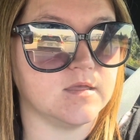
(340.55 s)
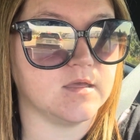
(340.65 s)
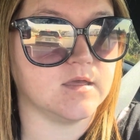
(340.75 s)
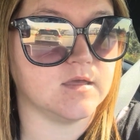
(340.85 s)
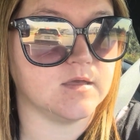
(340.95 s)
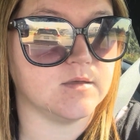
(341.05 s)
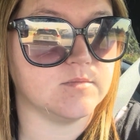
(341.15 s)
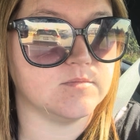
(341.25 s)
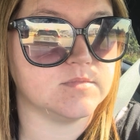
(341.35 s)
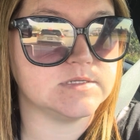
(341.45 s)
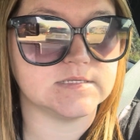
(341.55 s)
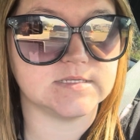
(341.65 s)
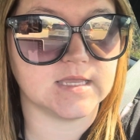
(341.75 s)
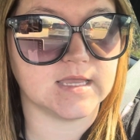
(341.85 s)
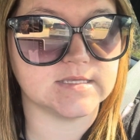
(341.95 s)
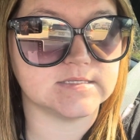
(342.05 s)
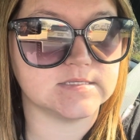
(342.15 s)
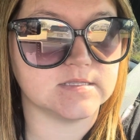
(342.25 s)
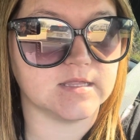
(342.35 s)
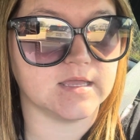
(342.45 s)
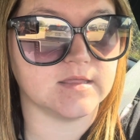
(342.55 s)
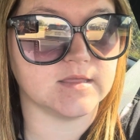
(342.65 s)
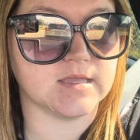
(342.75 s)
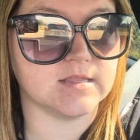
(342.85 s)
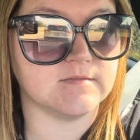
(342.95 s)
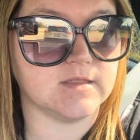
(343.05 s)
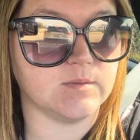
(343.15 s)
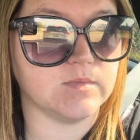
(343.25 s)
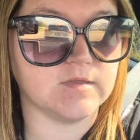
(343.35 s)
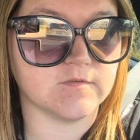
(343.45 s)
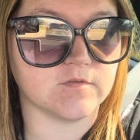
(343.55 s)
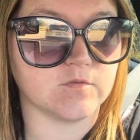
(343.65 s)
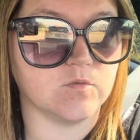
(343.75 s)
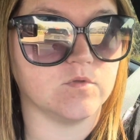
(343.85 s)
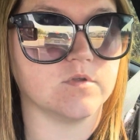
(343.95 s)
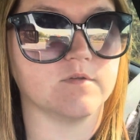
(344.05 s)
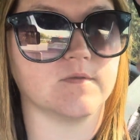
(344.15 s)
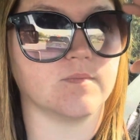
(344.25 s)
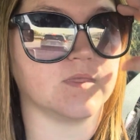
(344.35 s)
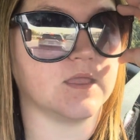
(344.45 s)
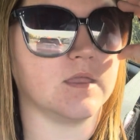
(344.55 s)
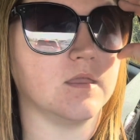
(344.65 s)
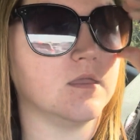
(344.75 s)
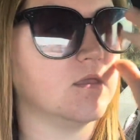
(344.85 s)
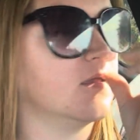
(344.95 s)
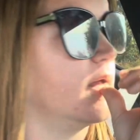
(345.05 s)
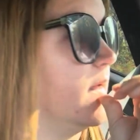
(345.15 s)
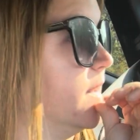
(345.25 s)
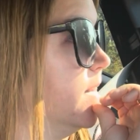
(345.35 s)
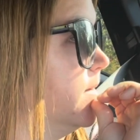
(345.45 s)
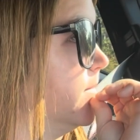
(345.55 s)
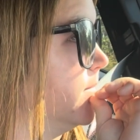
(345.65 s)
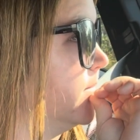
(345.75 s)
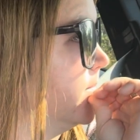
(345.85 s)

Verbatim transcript: um, just in case like the kids need me for school or something. Um,